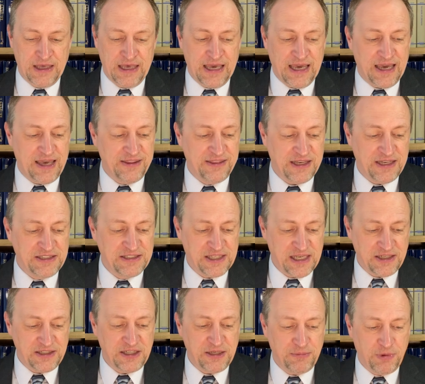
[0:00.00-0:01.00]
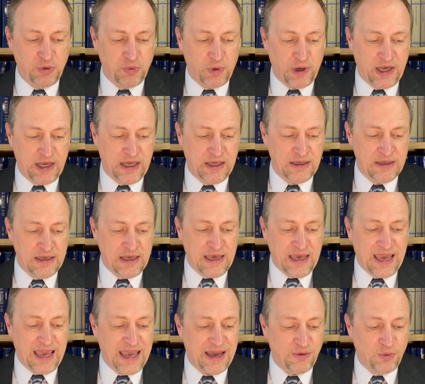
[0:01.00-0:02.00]
and they sent him away,
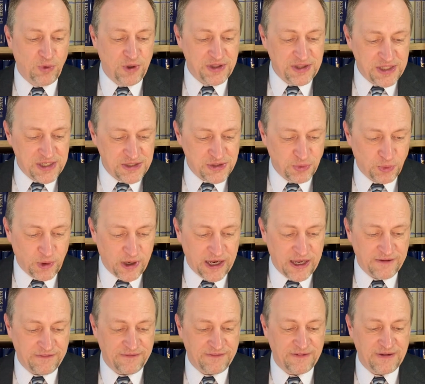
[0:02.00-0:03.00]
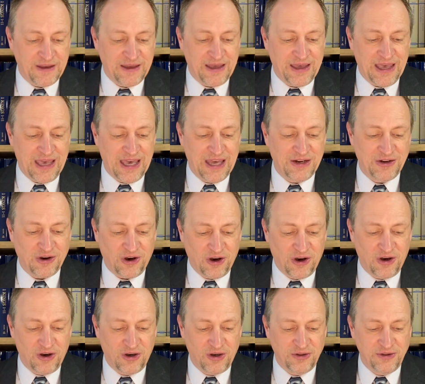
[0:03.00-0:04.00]
with his wife and
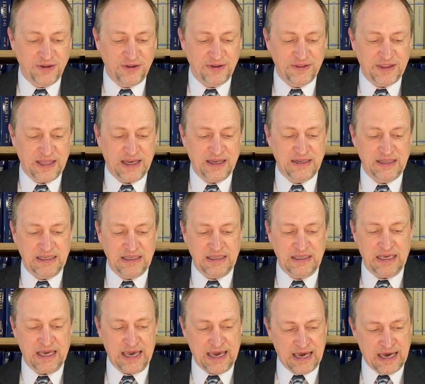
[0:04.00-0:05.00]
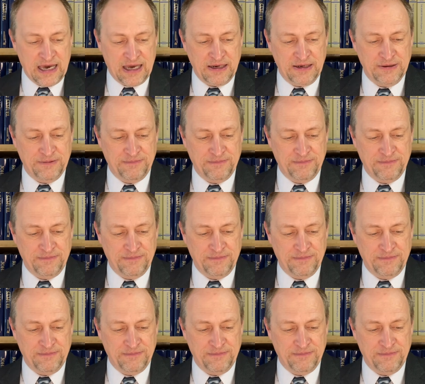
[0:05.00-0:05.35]
all that he had.